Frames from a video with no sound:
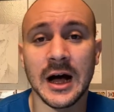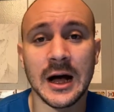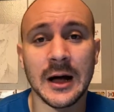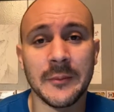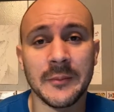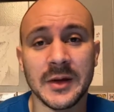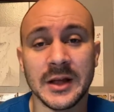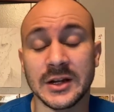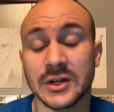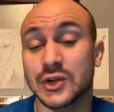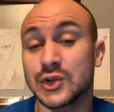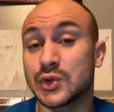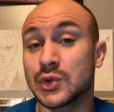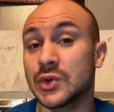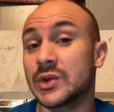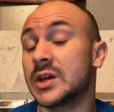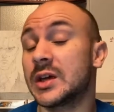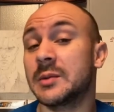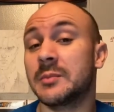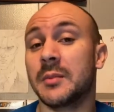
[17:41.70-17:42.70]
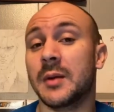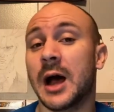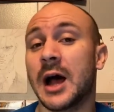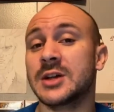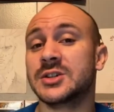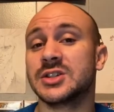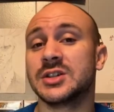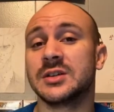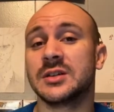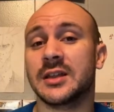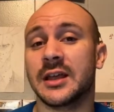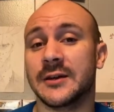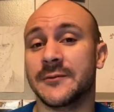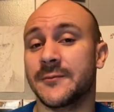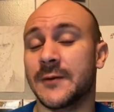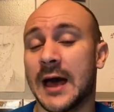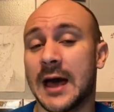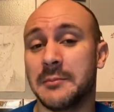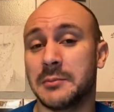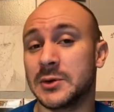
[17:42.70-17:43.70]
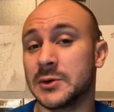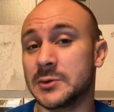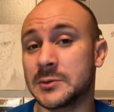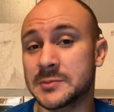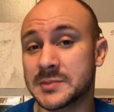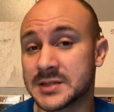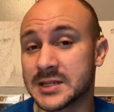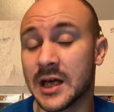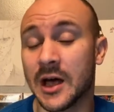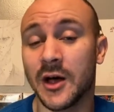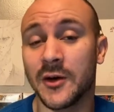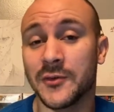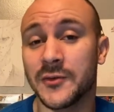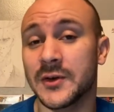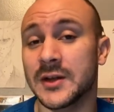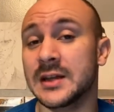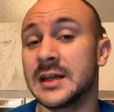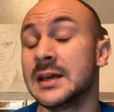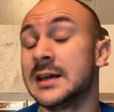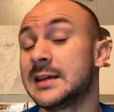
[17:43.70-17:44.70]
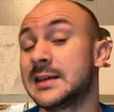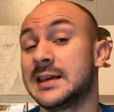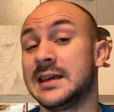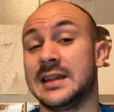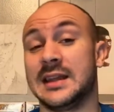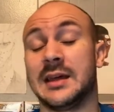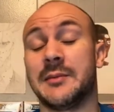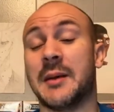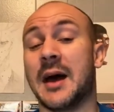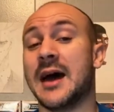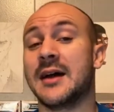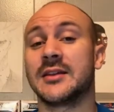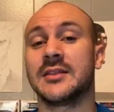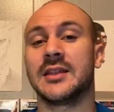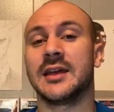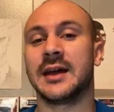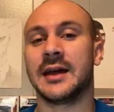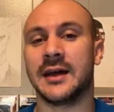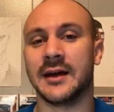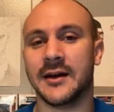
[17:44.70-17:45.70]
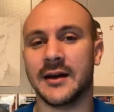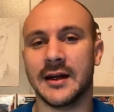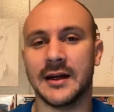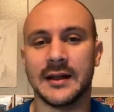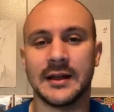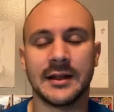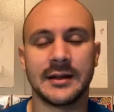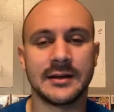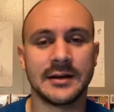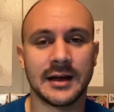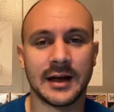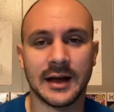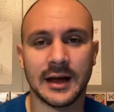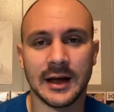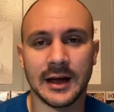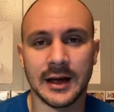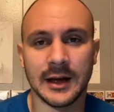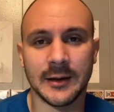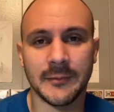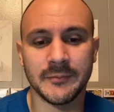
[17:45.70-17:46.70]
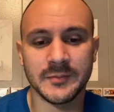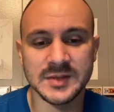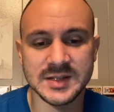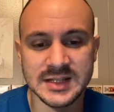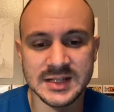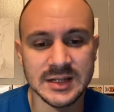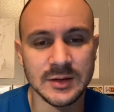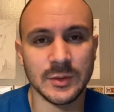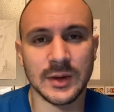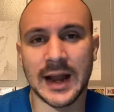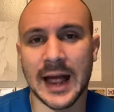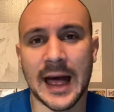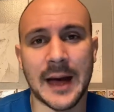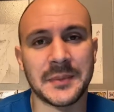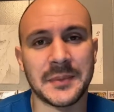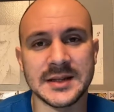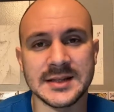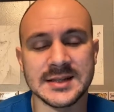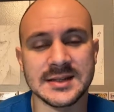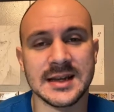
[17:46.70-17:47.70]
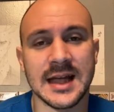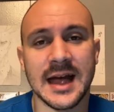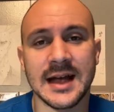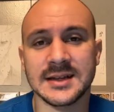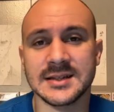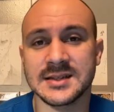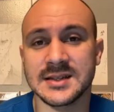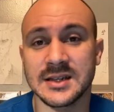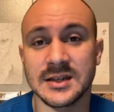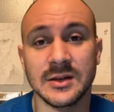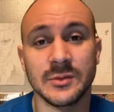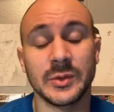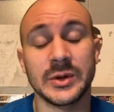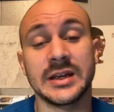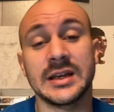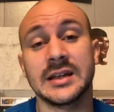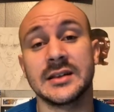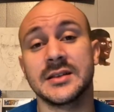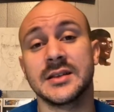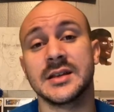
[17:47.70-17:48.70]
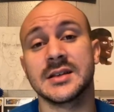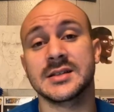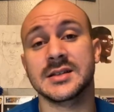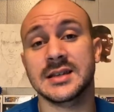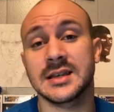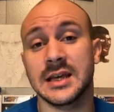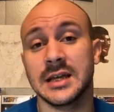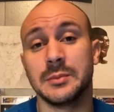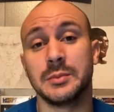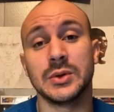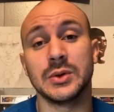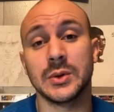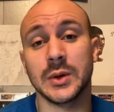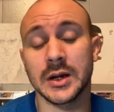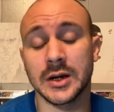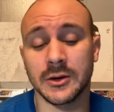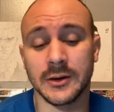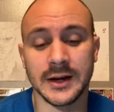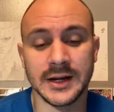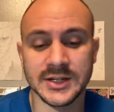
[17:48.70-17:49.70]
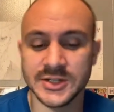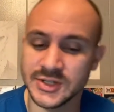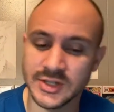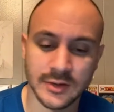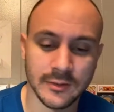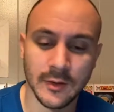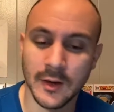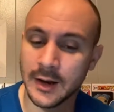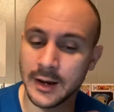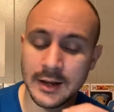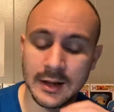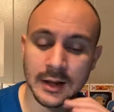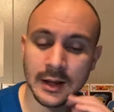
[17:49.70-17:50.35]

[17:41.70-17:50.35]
including Majin, like Fat Buu himself, and get him out of there and see what happens next. And then we get this Kid Buu iteration, right?